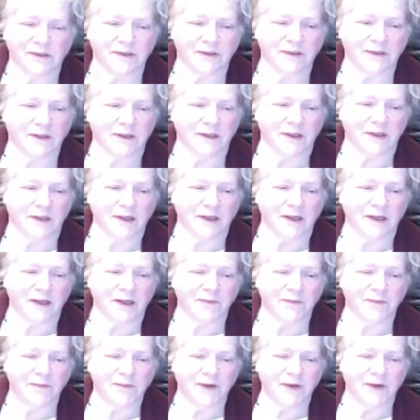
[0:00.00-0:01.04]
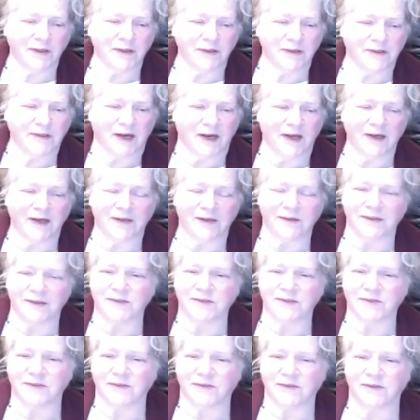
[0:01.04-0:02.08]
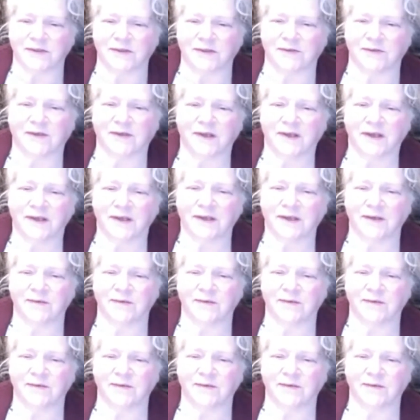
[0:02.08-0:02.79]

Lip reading: and I'm not entirely certain you